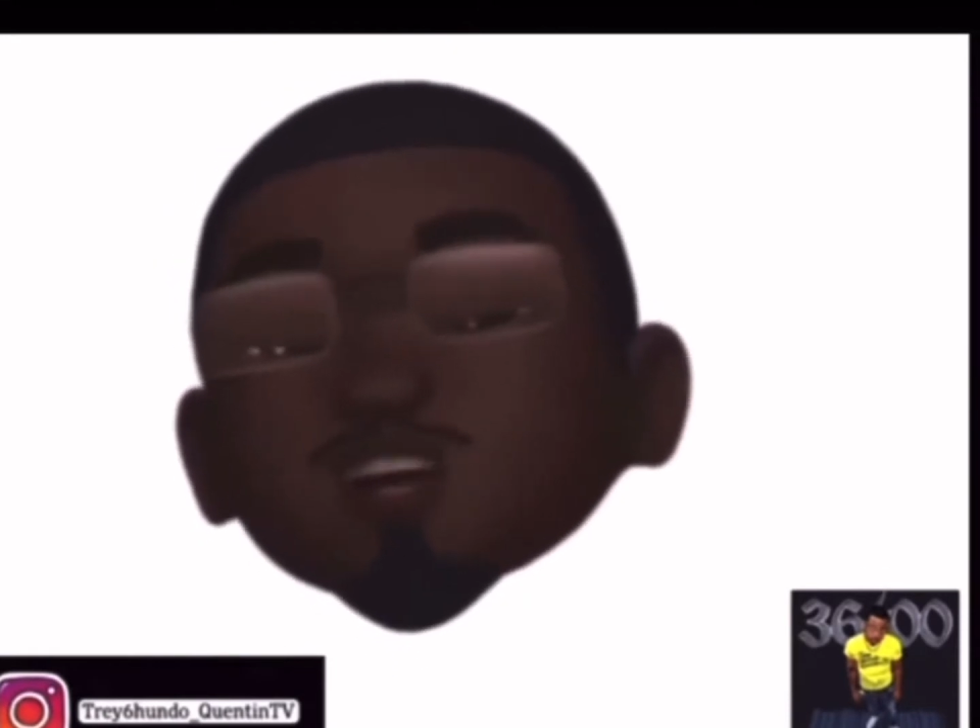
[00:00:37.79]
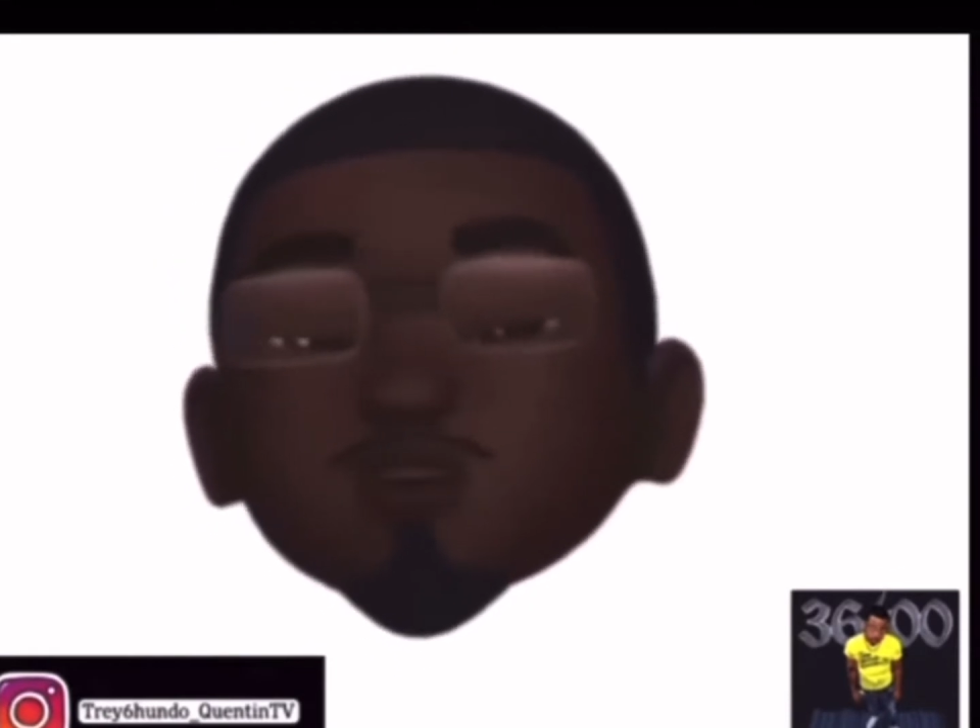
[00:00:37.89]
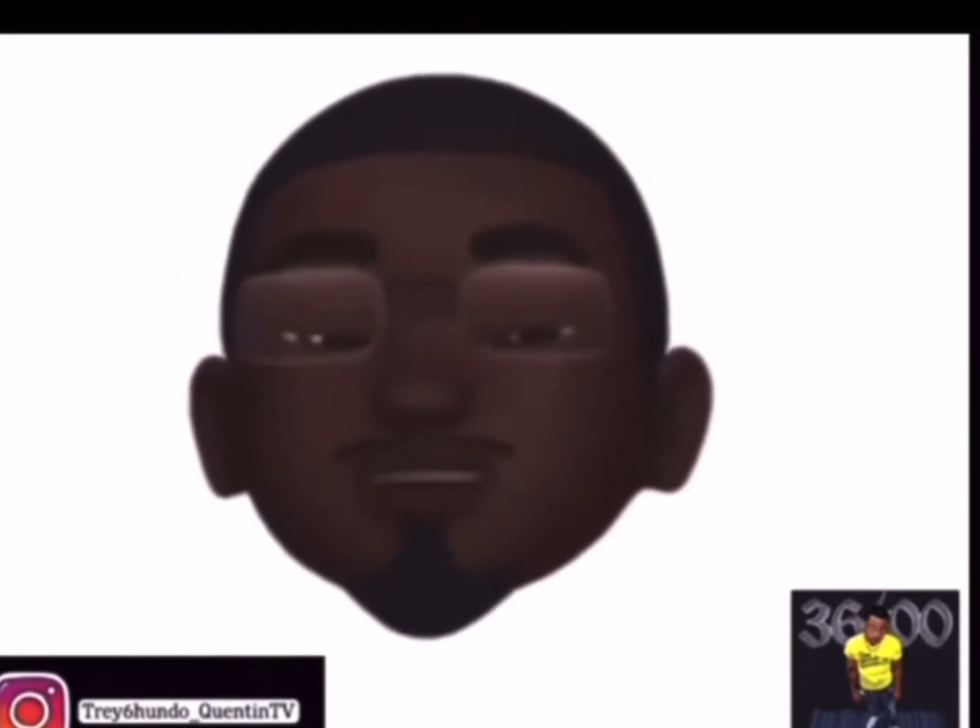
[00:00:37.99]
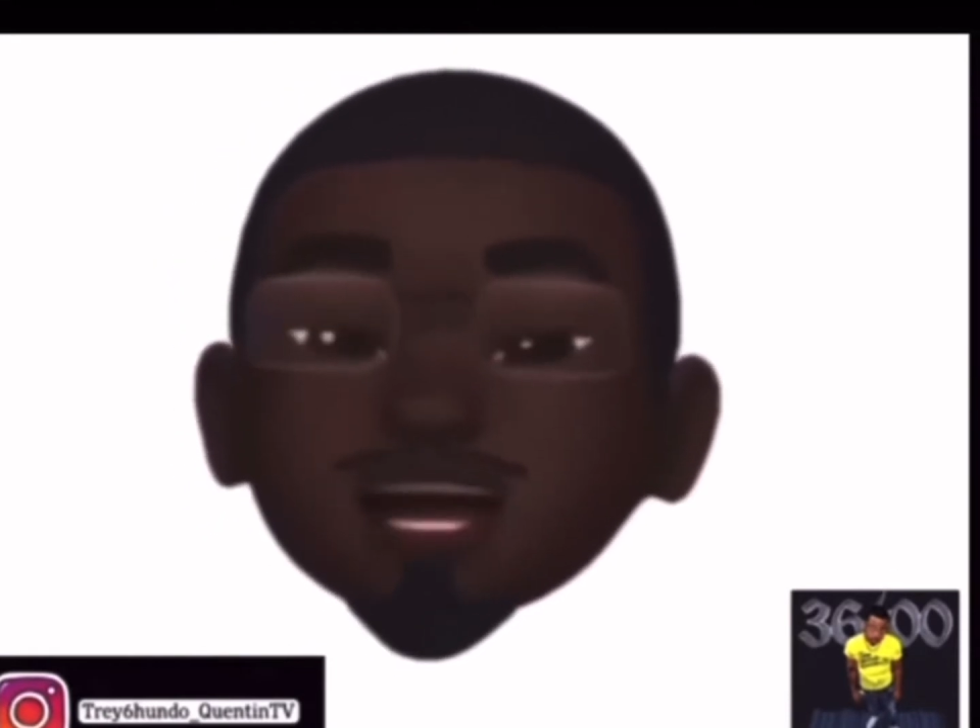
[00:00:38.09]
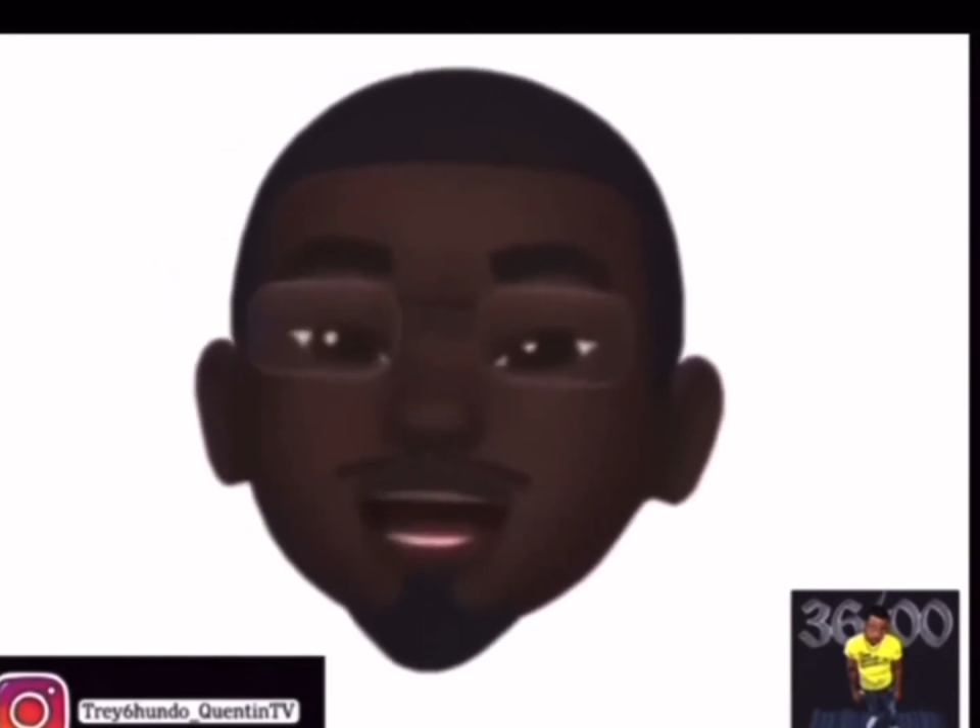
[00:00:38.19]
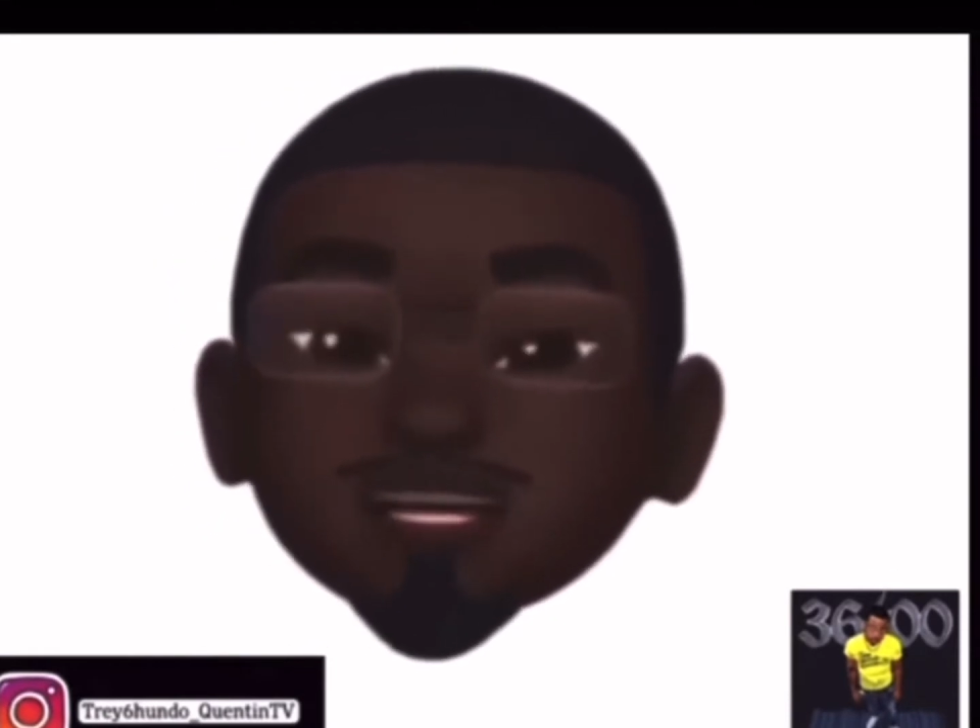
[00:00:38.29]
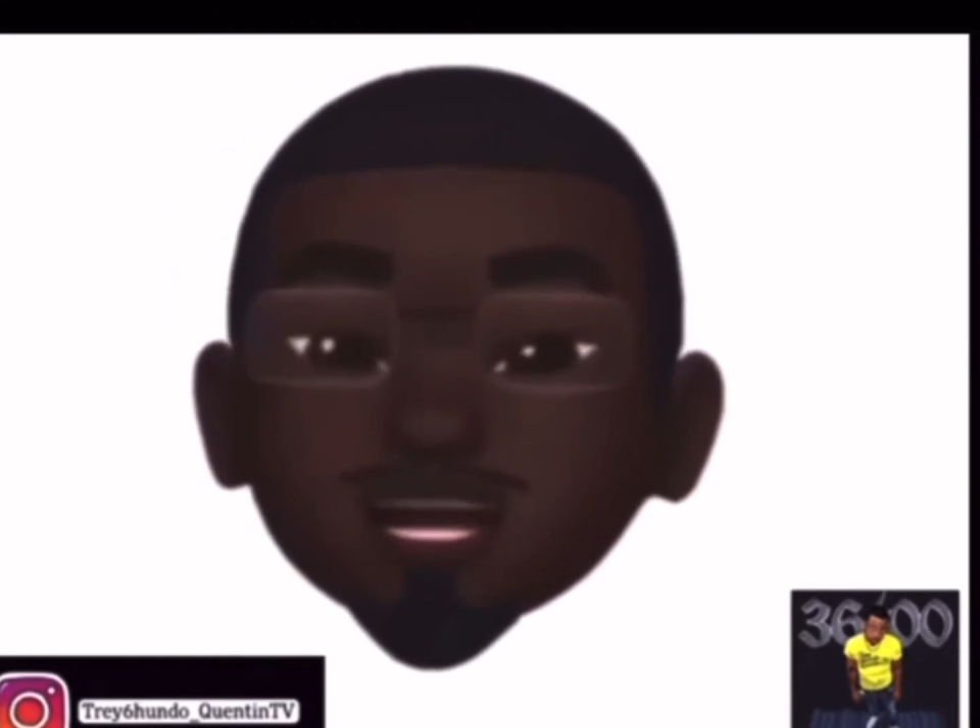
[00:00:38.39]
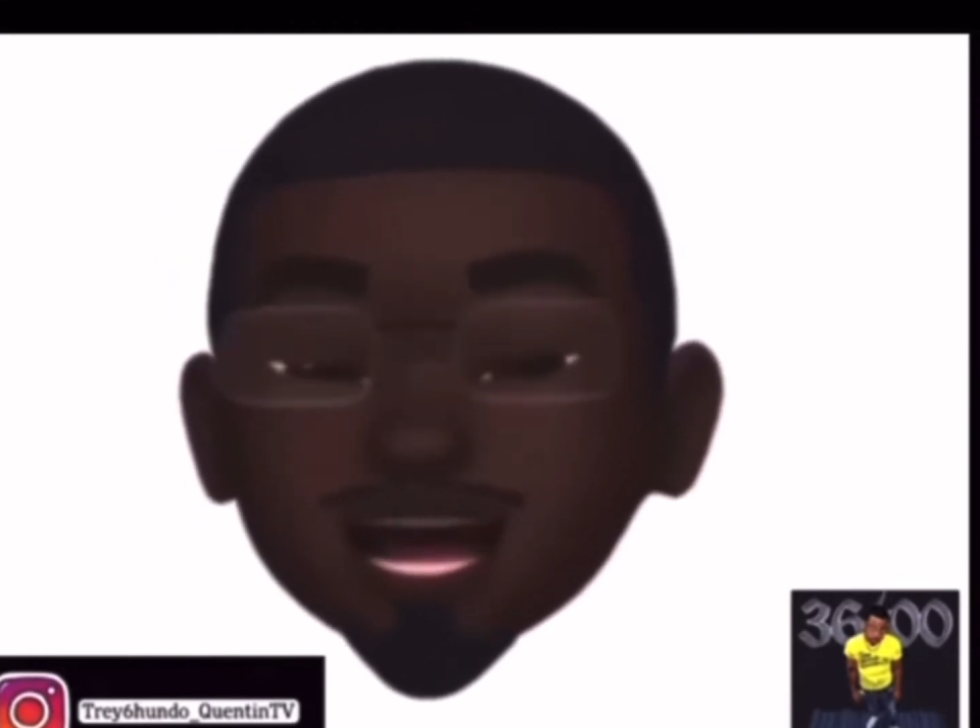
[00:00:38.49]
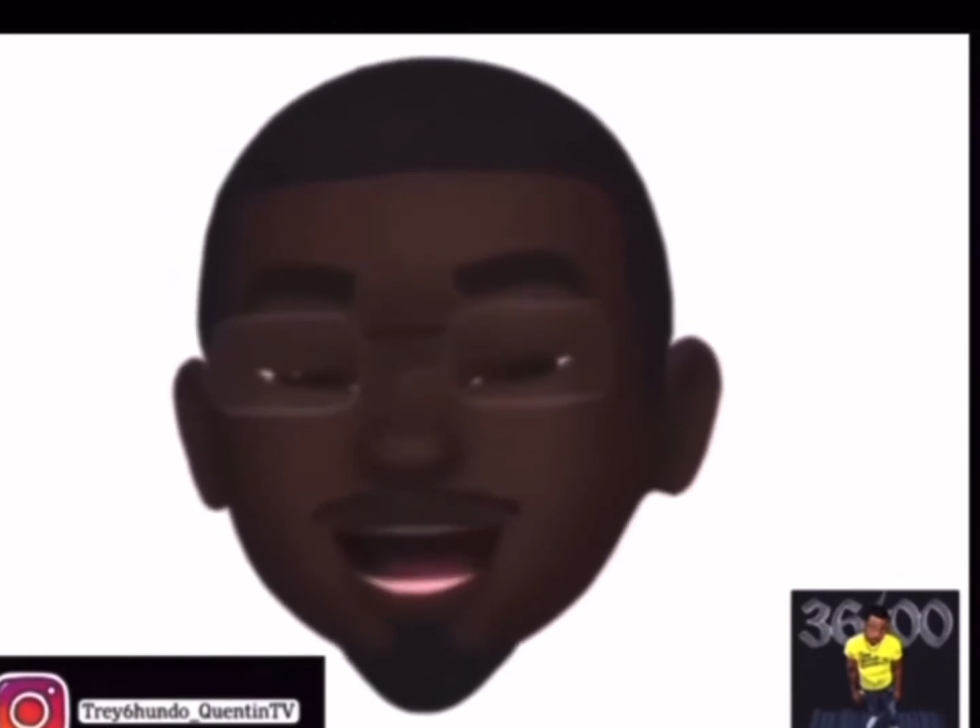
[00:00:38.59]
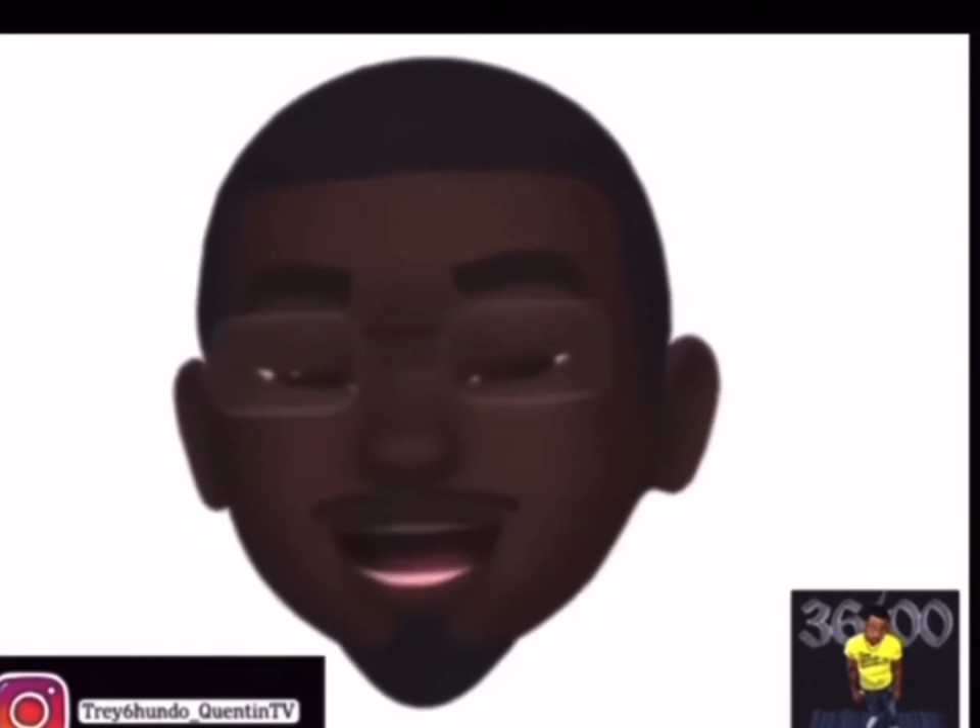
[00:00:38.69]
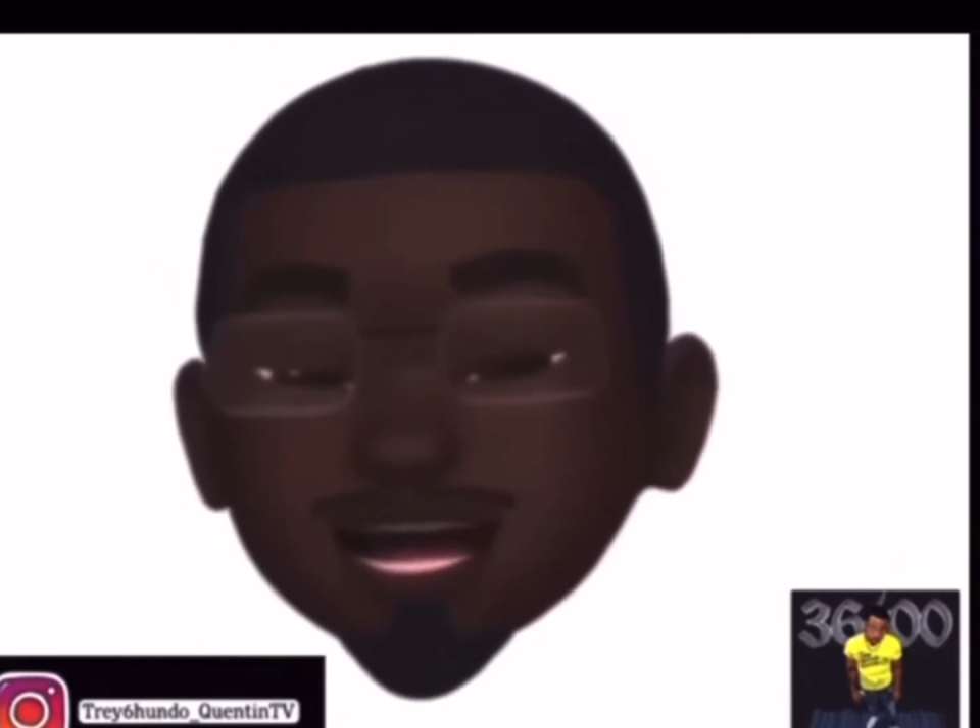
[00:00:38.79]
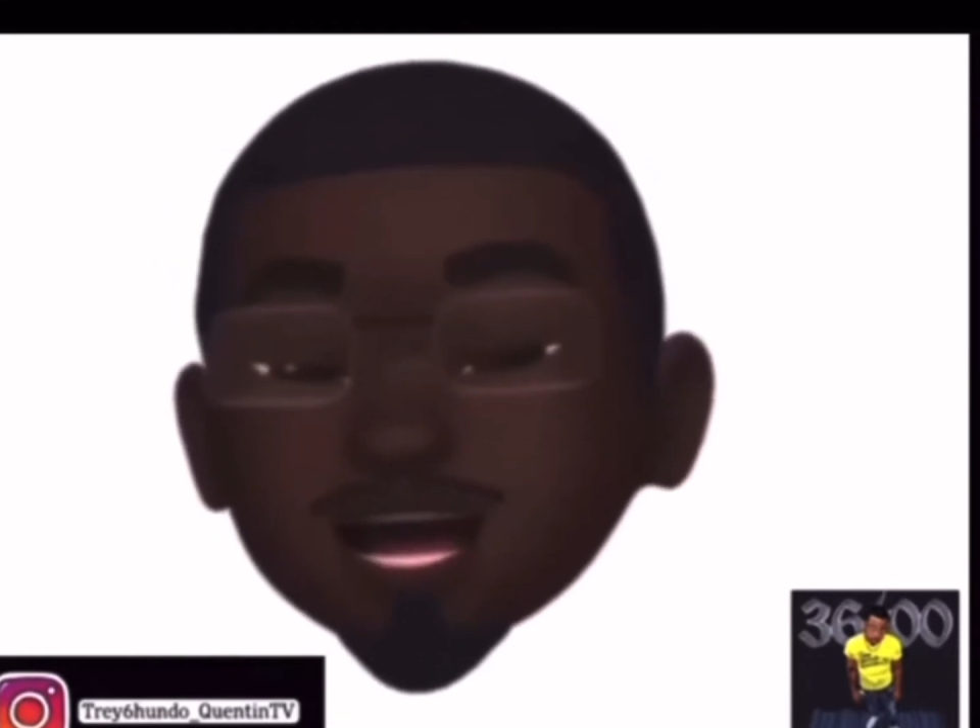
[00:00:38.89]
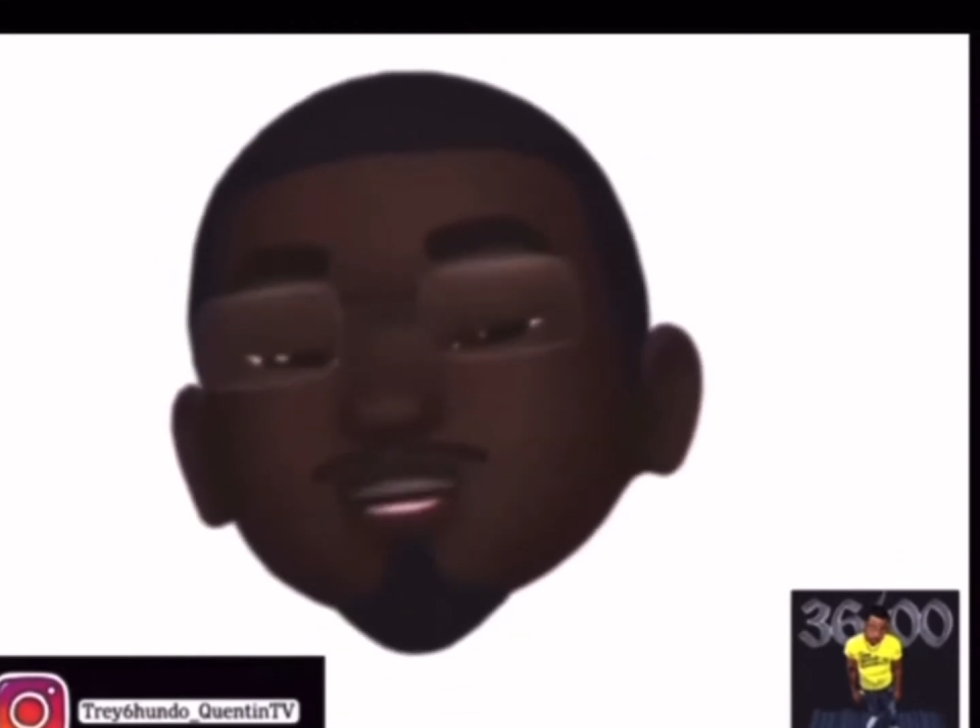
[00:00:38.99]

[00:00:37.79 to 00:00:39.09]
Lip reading: notification gang.